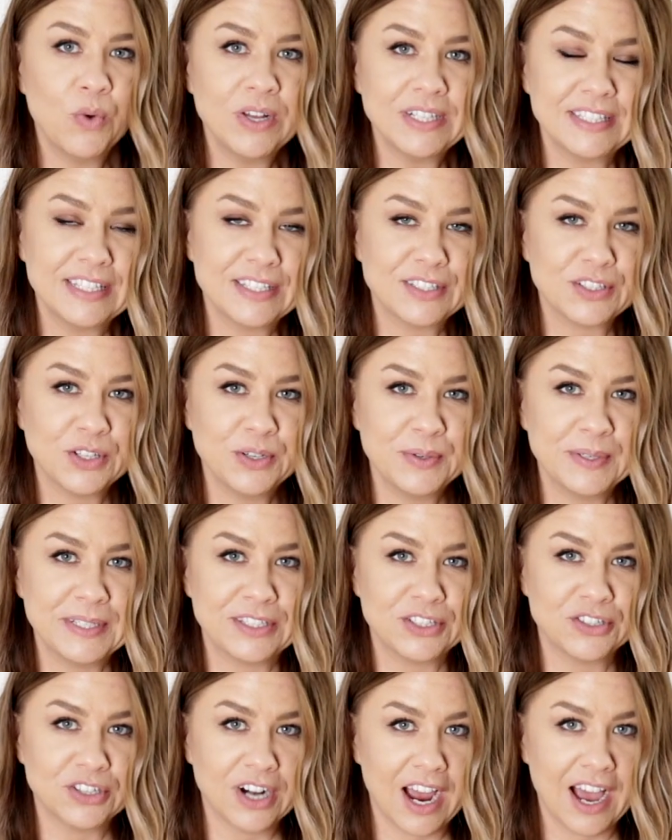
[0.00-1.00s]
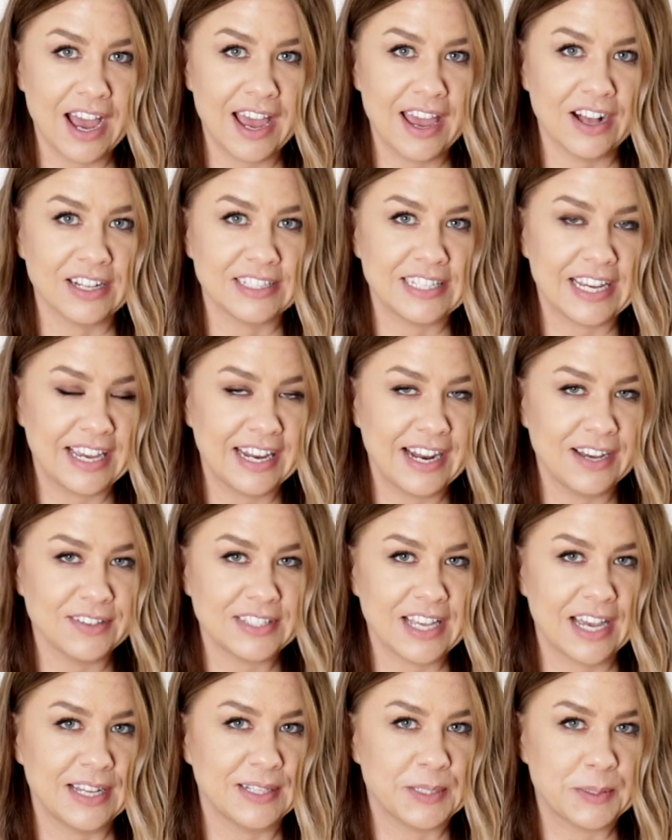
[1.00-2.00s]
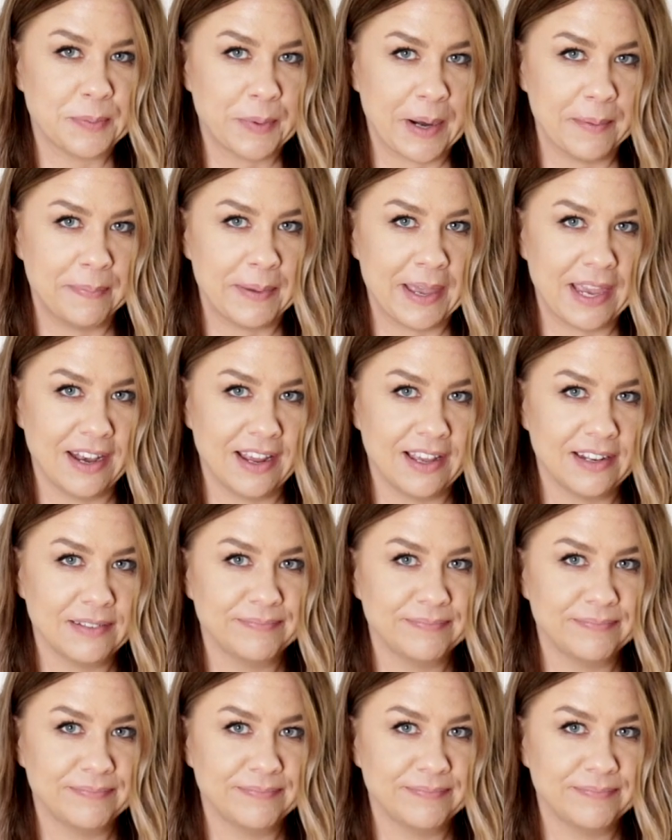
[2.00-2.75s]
once this glue is dry, I'll take it outside and spray paint it.